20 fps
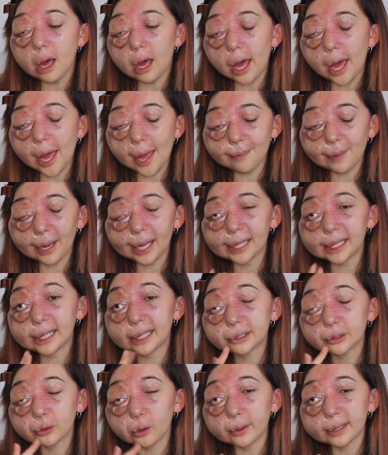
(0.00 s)
And
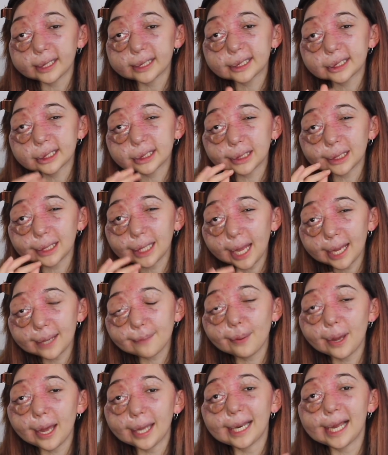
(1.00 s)
it's got this
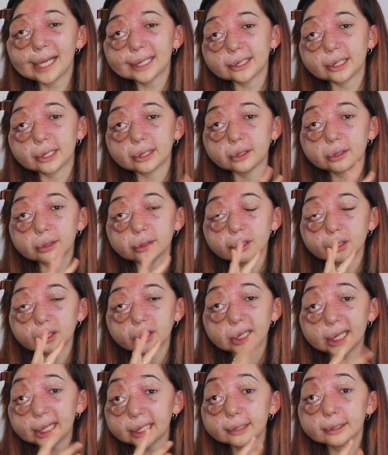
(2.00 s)
slight pearlescent
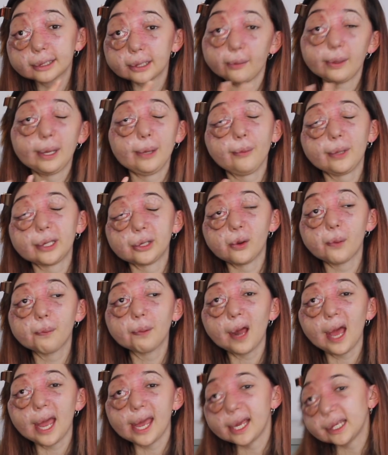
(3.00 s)
sheen to it when you
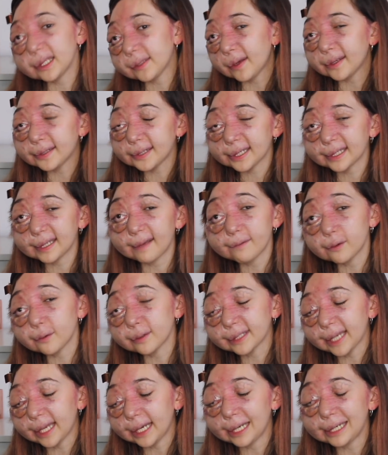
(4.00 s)
apply it, so it just gives your
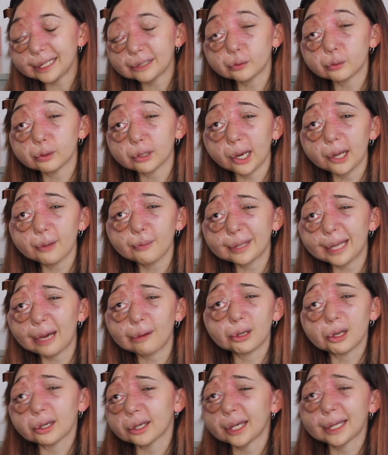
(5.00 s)
skin a little glow
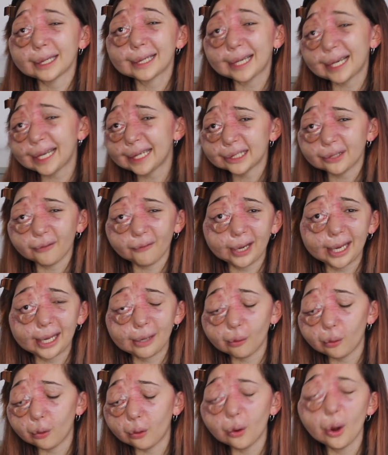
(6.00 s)
without looking glittery
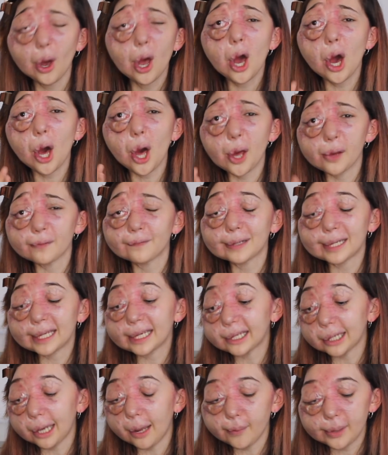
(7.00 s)
or
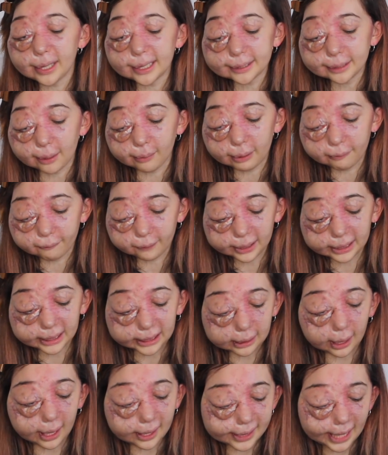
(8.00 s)
overly glowy, so I
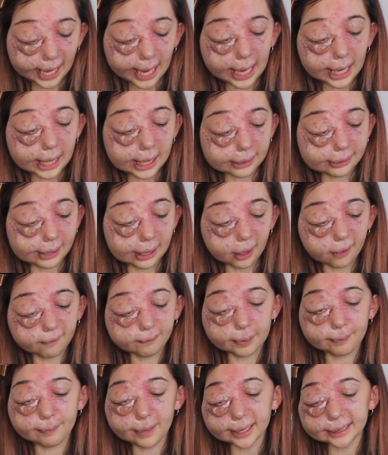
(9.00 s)
really like that. And then I've
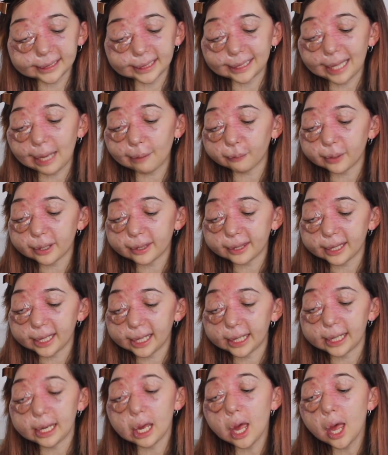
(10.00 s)
been mixing that with
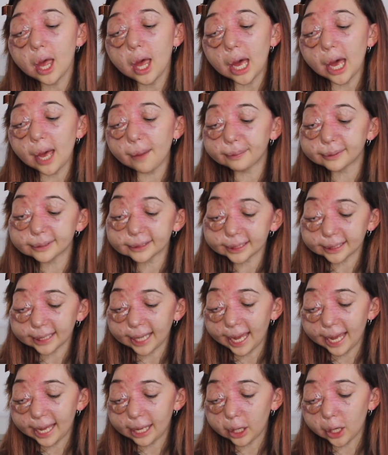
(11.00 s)
the Urban
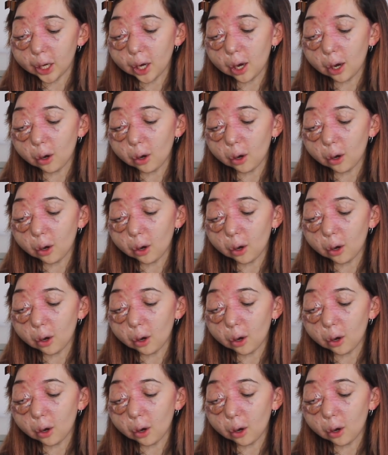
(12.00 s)
Decay